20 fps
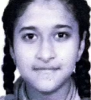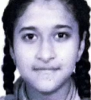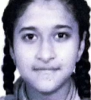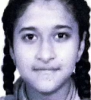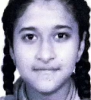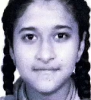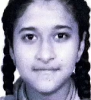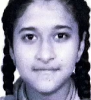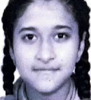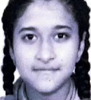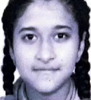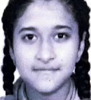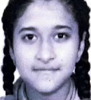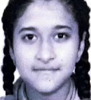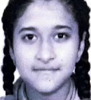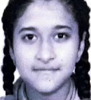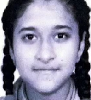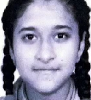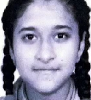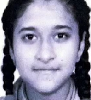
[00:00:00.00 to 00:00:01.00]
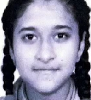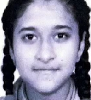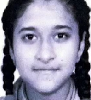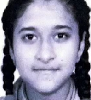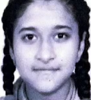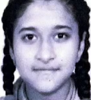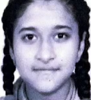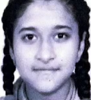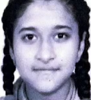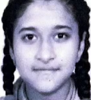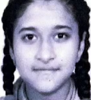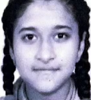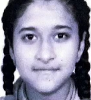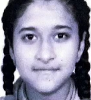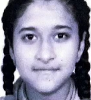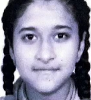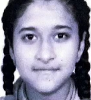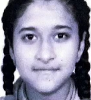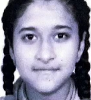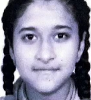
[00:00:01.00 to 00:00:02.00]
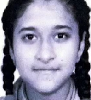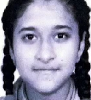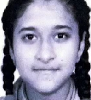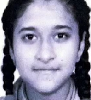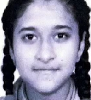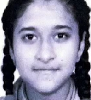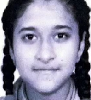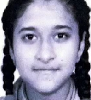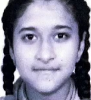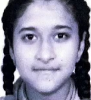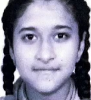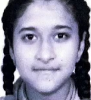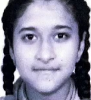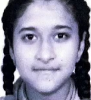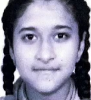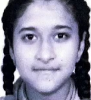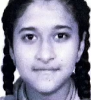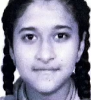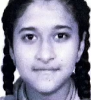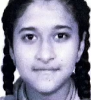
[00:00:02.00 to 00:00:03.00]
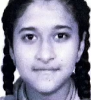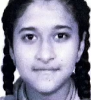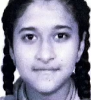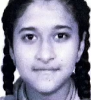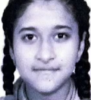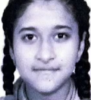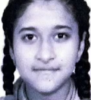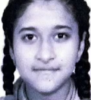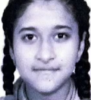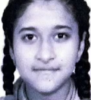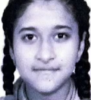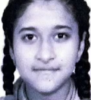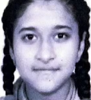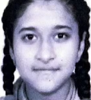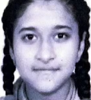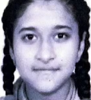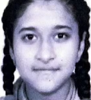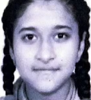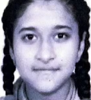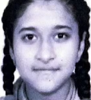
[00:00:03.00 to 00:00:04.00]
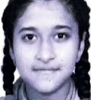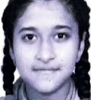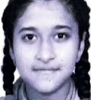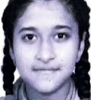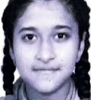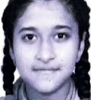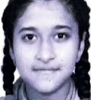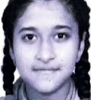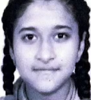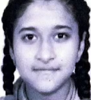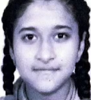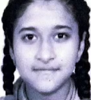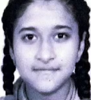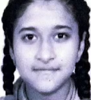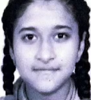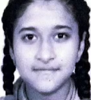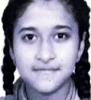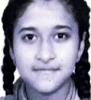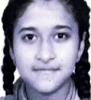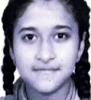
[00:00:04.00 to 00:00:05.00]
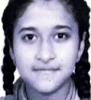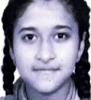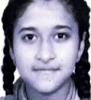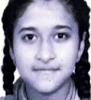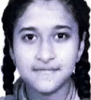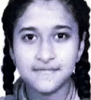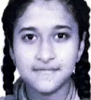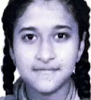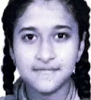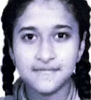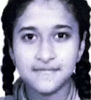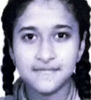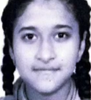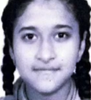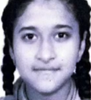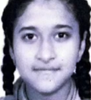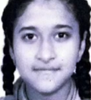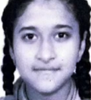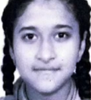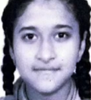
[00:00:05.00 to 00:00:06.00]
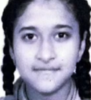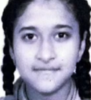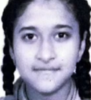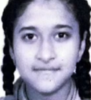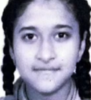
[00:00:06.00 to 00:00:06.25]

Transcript: (no lip movement)